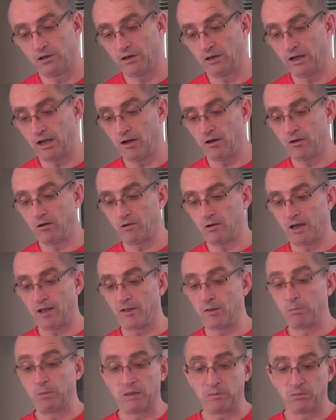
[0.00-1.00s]
and how
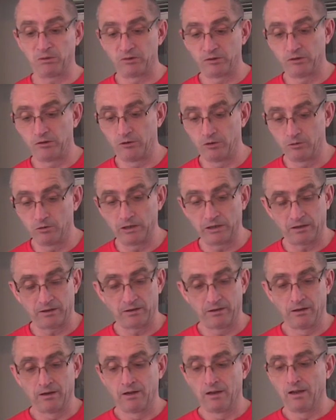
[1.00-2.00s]
other people do it,